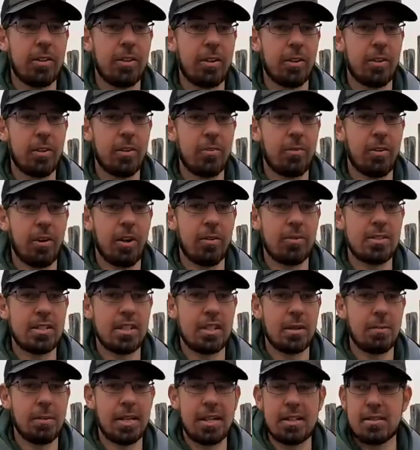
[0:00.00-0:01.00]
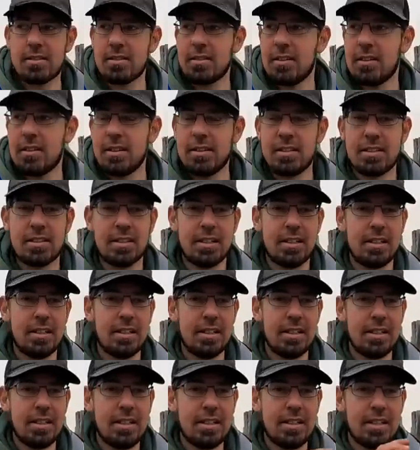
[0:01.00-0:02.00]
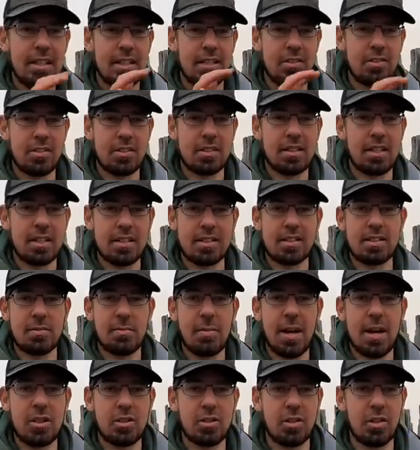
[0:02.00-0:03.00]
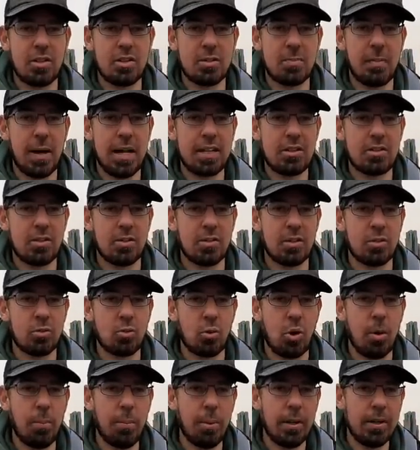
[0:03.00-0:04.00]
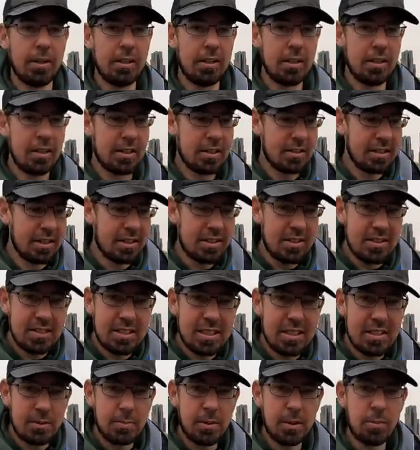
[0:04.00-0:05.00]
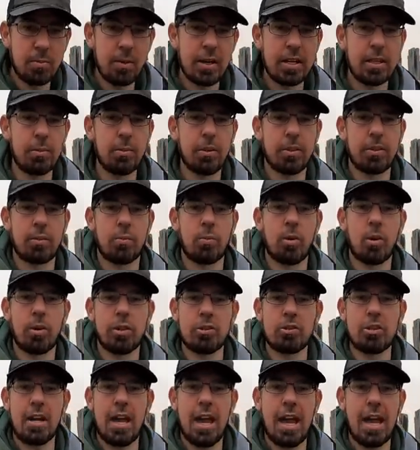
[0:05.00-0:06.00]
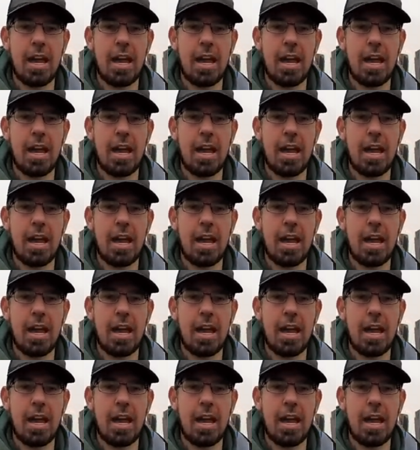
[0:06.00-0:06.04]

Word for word: and 35 centimeter size that are just going to smash those baits on the drop. So, you just need to be ready with the rod in your